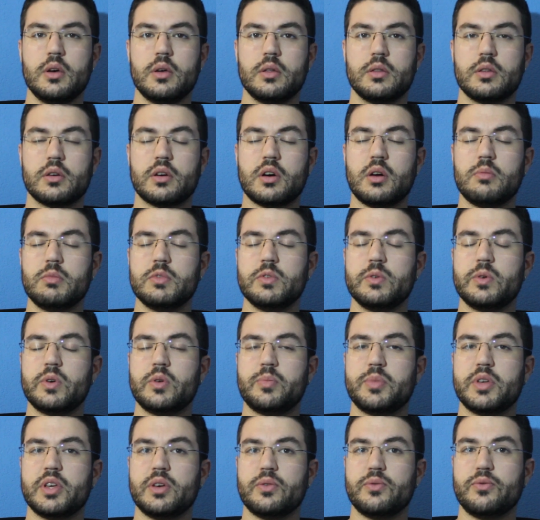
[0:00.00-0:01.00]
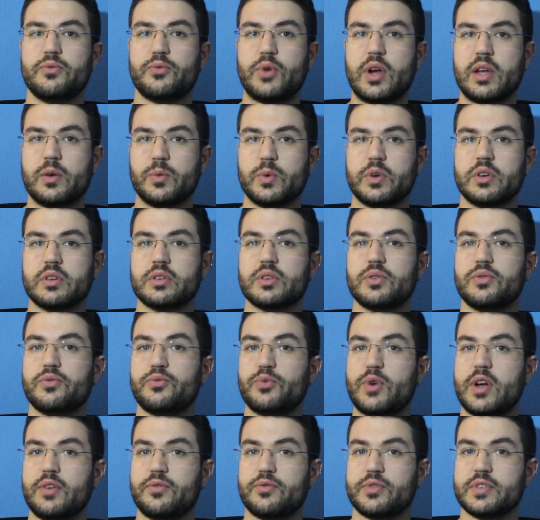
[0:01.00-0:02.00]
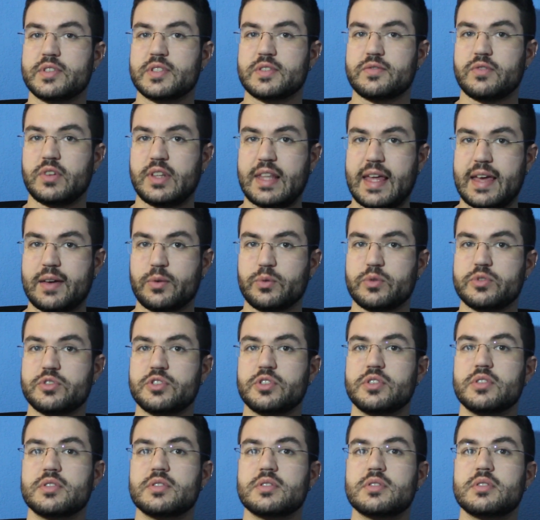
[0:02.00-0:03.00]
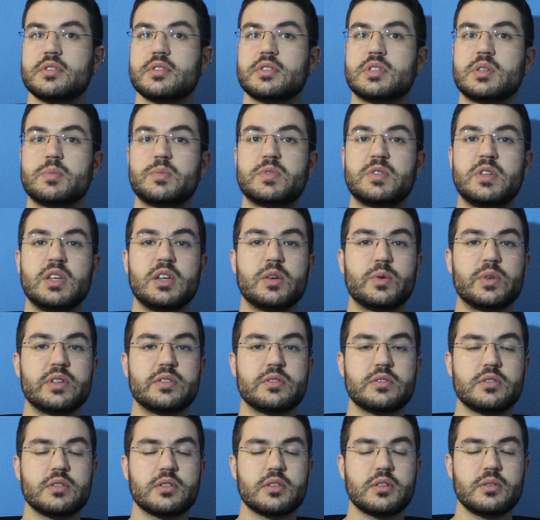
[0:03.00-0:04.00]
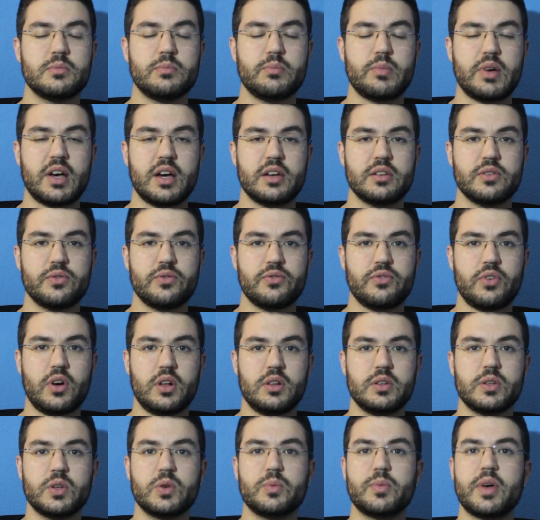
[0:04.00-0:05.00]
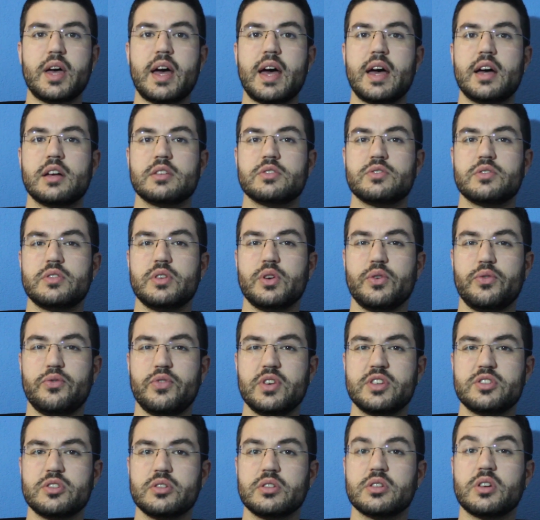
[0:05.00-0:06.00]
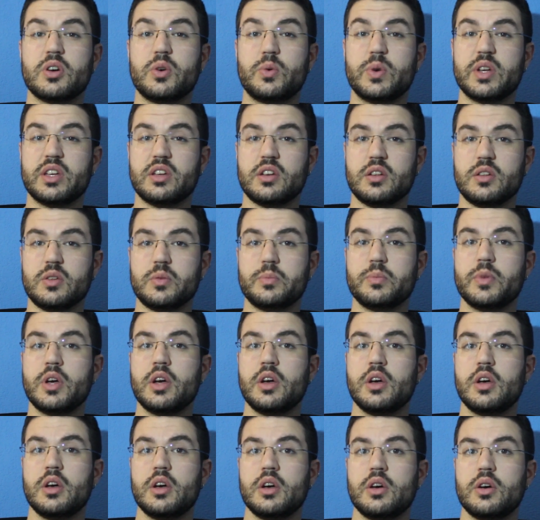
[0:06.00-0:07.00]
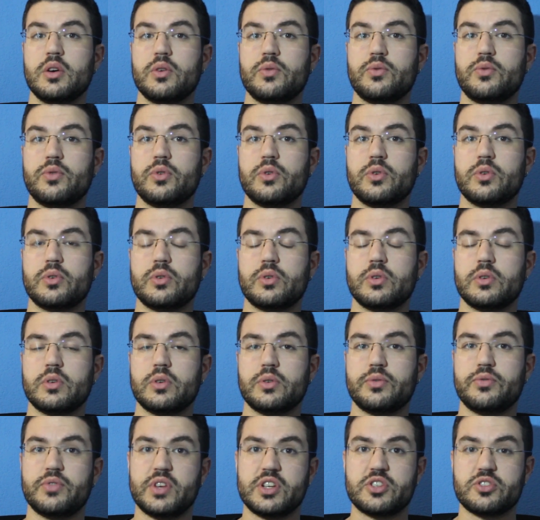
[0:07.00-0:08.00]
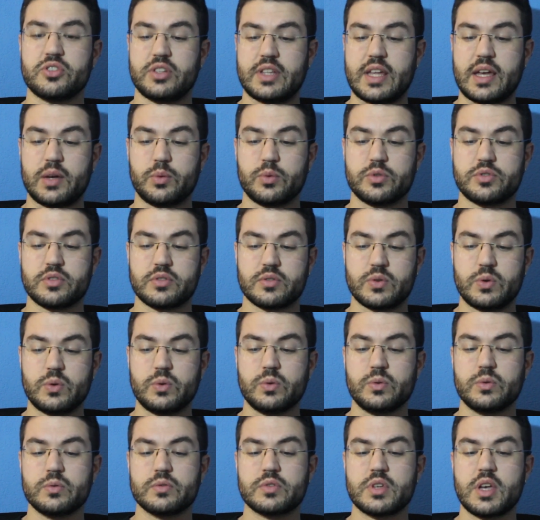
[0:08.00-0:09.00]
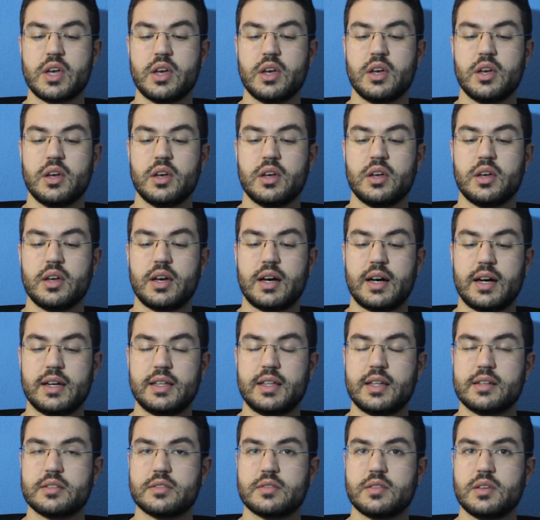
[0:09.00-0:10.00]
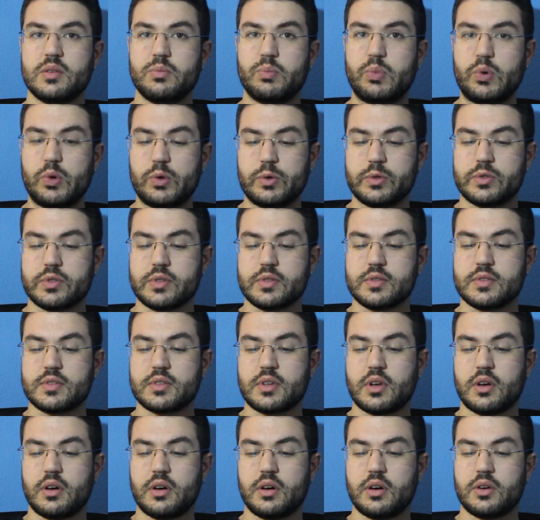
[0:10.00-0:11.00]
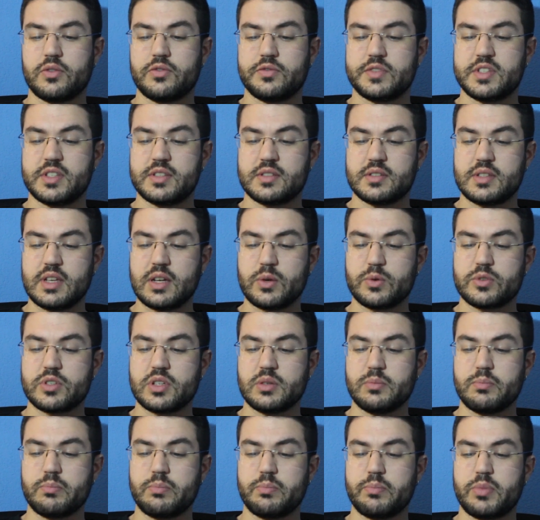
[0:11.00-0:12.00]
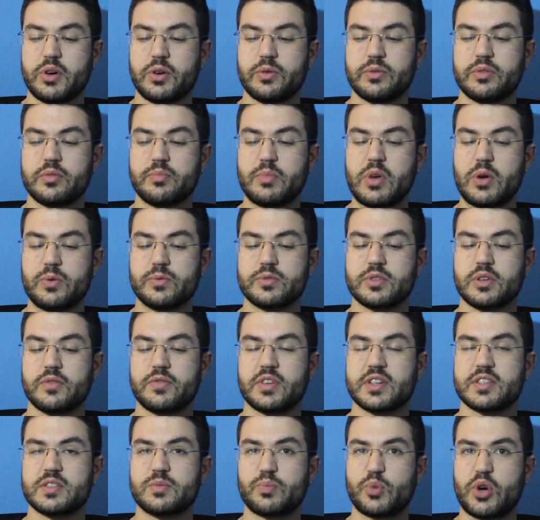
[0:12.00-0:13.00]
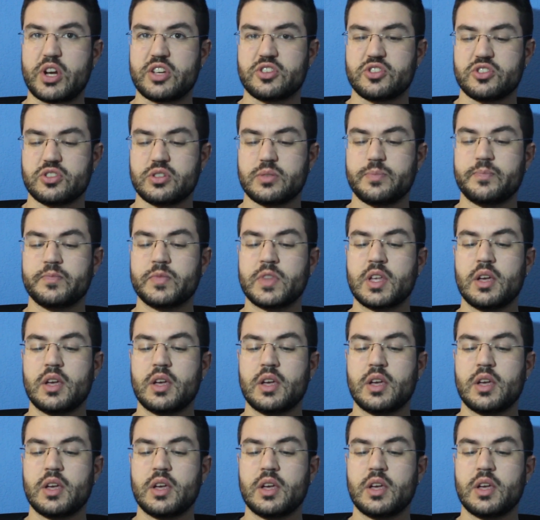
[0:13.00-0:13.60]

The Common European Framework of Reference for Languages, the subsequent companion volume, and the official curriculum for official language schools highlight the importance of distinguishing both modes of expression.